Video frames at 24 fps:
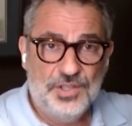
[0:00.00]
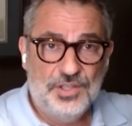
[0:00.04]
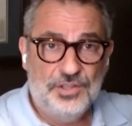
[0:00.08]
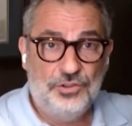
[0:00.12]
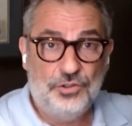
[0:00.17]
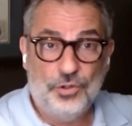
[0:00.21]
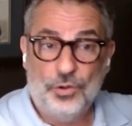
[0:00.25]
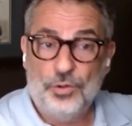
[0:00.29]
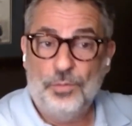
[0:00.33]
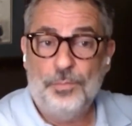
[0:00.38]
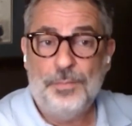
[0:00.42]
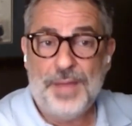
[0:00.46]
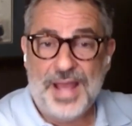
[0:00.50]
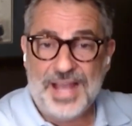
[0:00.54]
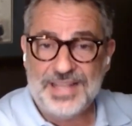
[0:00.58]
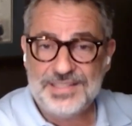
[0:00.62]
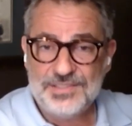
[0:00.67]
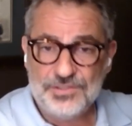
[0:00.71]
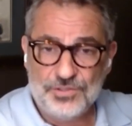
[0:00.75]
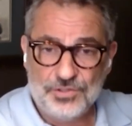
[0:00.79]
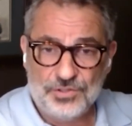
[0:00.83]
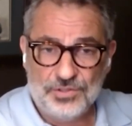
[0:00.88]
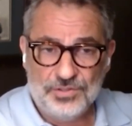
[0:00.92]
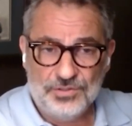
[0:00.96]
don't
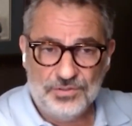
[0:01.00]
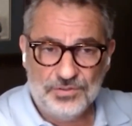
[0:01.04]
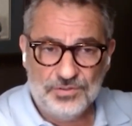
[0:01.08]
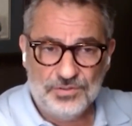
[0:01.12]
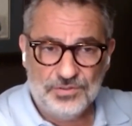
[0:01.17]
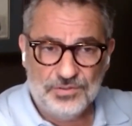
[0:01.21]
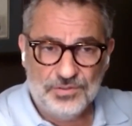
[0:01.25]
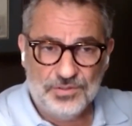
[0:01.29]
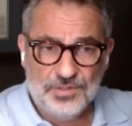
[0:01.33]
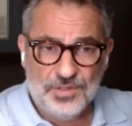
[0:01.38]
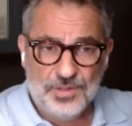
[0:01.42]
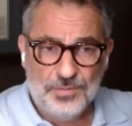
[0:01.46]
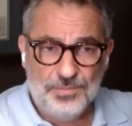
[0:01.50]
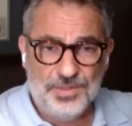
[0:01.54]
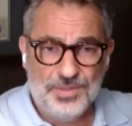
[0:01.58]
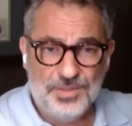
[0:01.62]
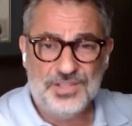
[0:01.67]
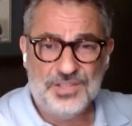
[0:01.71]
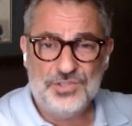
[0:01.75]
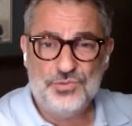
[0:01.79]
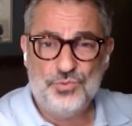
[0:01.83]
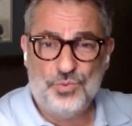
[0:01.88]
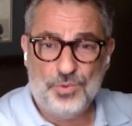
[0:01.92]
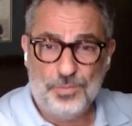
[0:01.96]
master
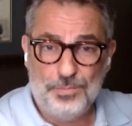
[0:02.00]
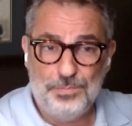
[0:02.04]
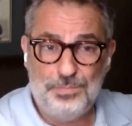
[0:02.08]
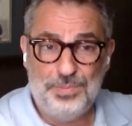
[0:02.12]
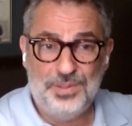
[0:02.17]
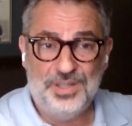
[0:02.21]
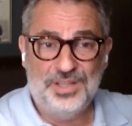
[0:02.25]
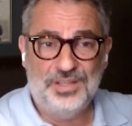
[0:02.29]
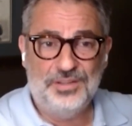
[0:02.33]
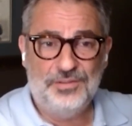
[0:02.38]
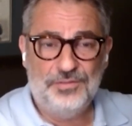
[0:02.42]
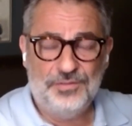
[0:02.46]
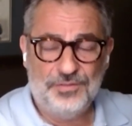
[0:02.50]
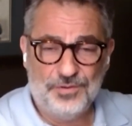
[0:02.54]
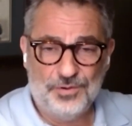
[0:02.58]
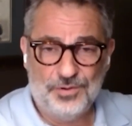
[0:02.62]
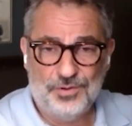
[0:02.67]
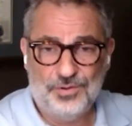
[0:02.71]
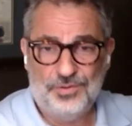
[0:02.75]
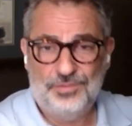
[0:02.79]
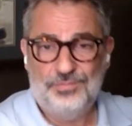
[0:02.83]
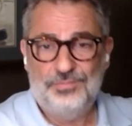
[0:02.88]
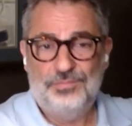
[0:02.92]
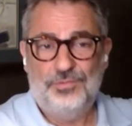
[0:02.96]
because we're built
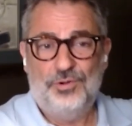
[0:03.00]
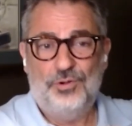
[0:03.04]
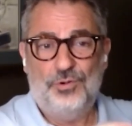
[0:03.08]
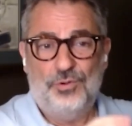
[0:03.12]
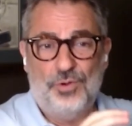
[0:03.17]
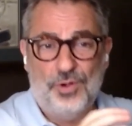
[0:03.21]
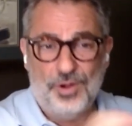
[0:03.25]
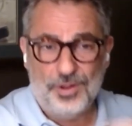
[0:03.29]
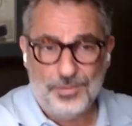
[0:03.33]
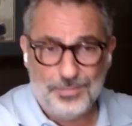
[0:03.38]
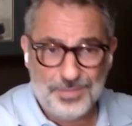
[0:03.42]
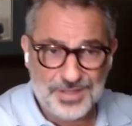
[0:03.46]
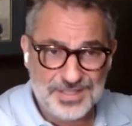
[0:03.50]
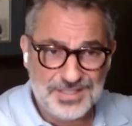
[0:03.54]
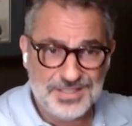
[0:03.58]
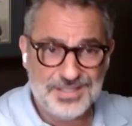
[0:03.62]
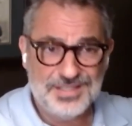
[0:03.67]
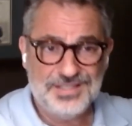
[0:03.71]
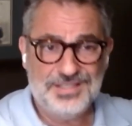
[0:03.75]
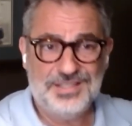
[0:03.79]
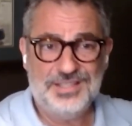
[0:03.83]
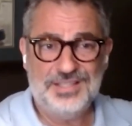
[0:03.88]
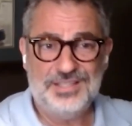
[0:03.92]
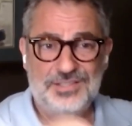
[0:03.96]
for growing
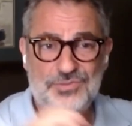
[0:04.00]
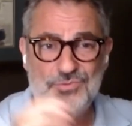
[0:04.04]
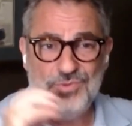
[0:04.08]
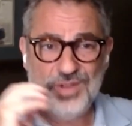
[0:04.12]
businesses.